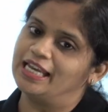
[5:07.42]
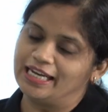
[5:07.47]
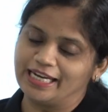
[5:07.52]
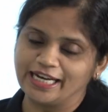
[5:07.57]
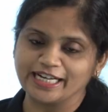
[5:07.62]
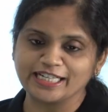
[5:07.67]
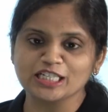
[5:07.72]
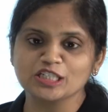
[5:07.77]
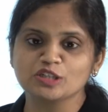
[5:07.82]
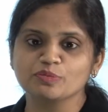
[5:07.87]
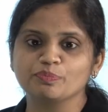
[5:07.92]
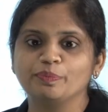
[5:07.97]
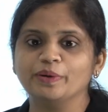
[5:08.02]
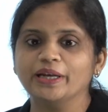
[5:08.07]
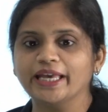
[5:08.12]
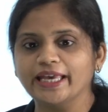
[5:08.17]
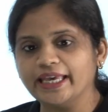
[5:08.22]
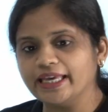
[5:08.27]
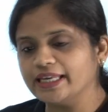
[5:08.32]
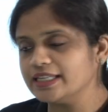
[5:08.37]
Let us
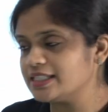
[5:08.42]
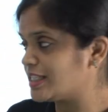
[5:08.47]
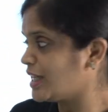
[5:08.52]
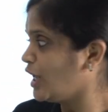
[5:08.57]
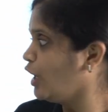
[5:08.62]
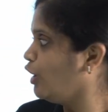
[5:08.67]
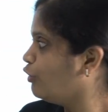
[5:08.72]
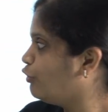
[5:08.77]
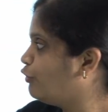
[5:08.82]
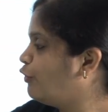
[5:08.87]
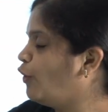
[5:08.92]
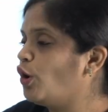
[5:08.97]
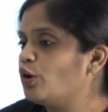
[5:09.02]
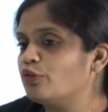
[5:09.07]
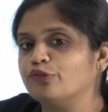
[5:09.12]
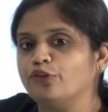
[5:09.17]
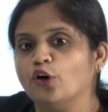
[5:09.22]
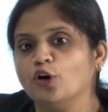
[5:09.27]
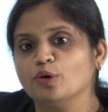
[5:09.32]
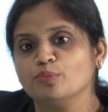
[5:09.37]
place
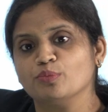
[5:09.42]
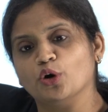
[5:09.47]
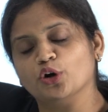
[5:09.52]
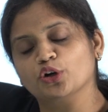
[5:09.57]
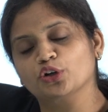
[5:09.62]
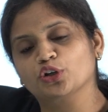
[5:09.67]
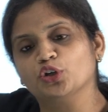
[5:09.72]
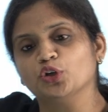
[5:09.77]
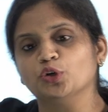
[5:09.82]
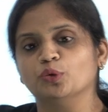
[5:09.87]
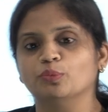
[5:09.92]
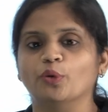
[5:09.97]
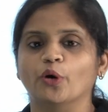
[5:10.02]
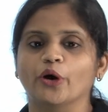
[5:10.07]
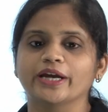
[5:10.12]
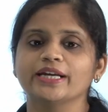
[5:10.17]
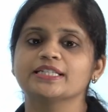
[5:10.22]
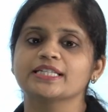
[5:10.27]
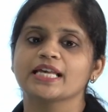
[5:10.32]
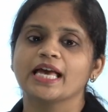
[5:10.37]
4 more
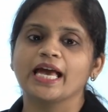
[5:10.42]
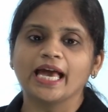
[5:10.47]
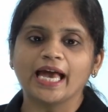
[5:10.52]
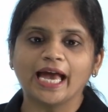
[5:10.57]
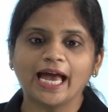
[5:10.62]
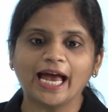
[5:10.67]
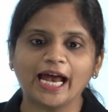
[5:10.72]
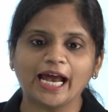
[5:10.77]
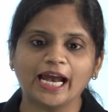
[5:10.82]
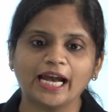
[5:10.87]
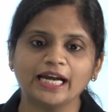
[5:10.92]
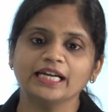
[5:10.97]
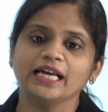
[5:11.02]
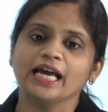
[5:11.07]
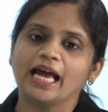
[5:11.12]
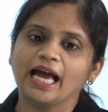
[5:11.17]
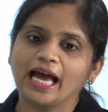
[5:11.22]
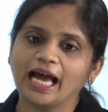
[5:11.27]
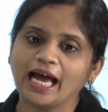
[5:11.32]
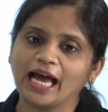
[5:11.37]
cuboids and
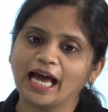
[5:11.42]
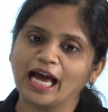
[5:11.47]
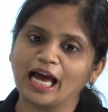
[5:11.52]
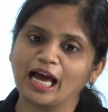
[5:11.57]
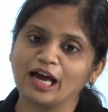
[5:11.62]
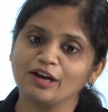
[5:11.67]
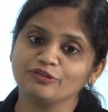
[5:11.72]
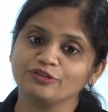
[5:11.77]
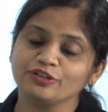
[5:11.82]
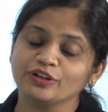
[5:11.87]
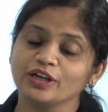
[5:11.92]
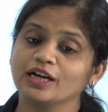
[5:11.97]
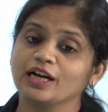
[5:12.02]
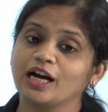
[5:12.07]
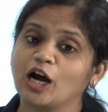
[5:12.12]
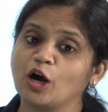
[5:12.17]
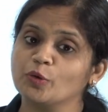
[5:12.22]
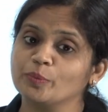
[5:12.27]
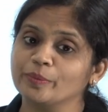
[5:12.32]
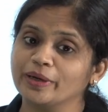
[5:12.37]
have
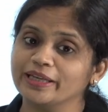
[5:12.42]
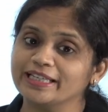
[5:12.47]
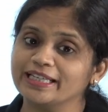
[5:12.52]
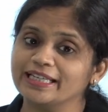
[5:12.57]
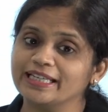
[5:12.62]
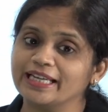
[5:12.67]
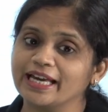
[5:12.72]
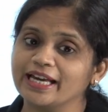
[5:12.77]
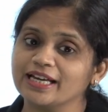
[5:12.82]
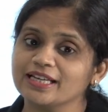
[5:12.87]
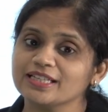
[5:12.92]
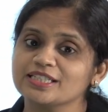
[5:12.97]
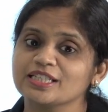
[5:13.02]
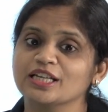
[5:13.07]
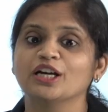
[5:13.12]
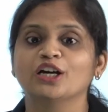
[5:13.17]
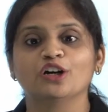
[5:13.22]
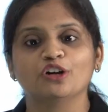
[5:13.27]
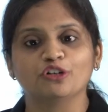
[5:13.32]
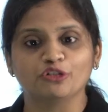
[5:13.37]
how many layers?
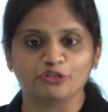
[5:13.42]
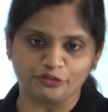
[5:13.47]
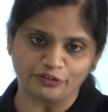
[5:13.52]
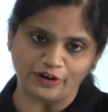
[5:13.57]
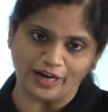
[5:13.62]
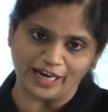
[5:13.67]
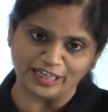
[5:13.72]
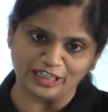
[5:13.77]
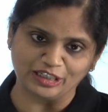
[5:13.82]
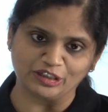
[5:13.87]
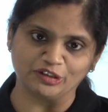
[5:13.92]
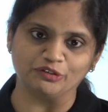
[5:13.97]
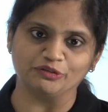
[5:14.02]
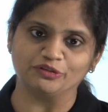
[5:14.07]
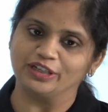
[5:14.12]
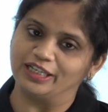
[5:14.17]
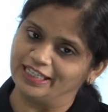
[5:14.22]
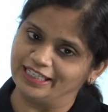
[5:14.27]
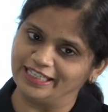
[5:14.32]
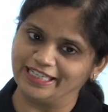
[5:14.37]

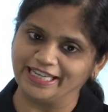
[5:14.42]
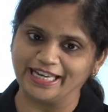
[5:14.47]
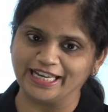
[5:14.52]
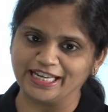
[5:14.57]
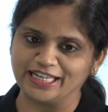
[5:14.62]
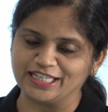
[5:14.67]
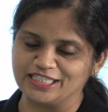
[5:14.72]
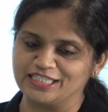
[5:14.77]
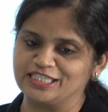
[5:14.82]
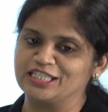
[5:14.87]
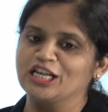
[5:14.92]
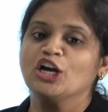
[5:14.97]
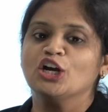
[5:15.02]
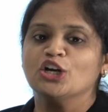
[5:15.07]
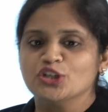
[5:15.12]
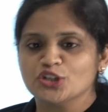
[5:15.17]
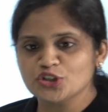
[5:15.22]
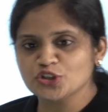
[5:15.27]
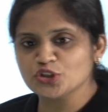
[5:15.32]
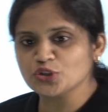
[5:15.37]
5 layers.
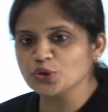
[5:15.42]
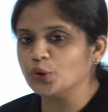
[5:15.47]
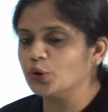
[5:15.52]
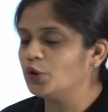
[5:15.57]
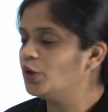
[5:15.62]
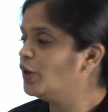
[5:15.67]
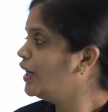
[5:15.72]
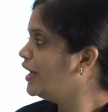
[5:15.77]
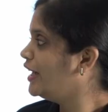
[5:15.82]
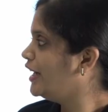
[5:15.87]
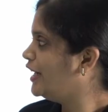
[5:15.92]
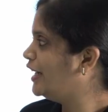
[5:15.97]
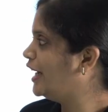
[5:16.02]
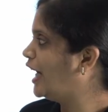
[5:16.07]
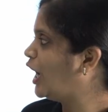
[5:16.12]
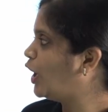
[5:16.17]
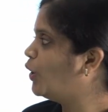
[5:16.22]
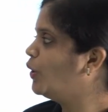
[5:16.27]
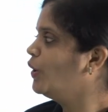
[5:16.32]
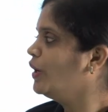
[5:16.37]
So
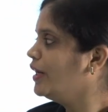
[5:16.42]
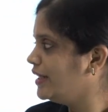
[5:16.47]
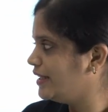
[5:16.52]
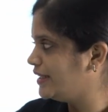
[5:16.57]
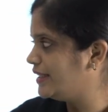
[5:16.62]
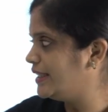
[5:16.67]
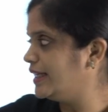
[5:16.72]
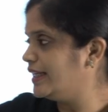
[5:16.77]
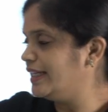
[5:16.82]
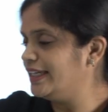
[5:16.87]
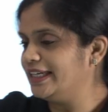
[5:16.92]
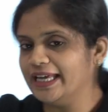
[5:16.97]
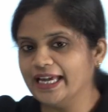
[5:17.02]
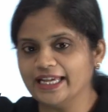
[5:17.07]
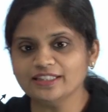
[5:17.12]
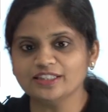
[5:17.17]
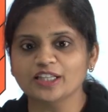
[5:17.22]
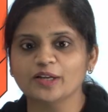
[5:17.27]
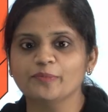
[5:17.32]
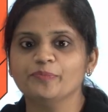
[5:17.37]
now the
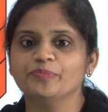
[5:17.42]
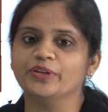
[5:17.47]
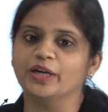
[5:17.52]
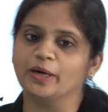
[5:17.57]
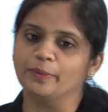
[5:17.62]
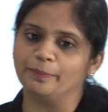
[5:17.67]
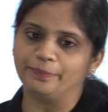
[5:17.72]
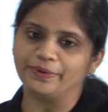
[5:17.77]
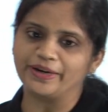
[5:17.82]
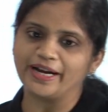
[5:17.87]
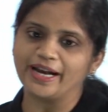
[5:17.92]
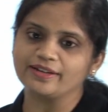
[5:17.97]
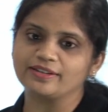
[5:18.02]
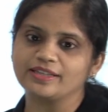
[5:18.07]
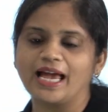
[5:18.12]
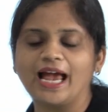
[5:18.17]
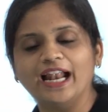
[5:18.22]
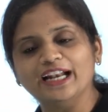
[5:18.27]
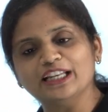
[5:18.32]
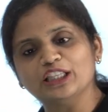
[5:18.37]
length, the
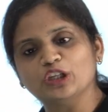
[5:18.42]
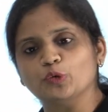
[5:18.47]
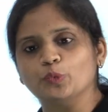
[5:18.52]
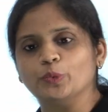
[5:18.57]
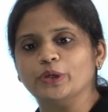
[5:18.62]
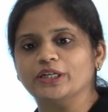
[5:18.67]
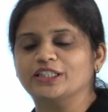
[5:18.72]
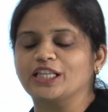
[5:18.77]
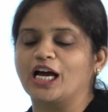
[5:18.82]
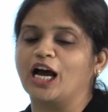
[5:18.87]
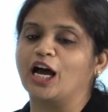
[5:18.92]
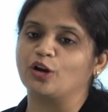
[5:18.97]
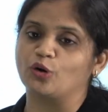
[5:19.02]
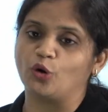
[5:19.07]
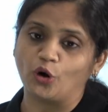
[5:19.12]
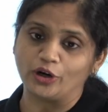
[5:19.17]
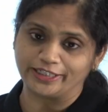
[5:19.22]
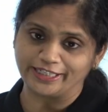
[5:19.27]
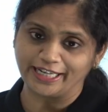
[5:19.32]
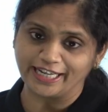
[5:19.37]
breadth and the width are
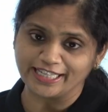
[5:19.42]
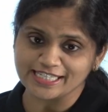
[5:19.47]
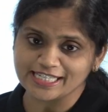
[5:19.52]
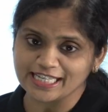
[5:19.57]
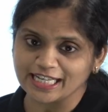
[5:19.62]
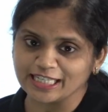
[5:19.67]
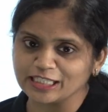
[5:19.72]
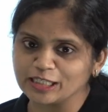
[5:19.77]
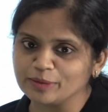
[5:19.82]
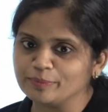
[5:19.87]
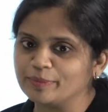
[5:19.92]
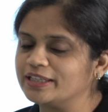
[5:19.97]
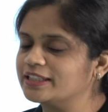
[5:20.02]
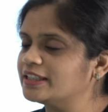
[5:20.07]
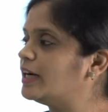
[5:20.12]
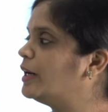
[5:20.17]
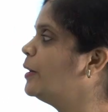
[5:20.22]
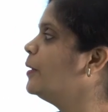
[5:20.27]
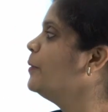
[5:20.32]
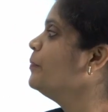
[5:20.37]
all 10
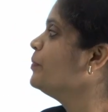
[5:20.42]
centimeter.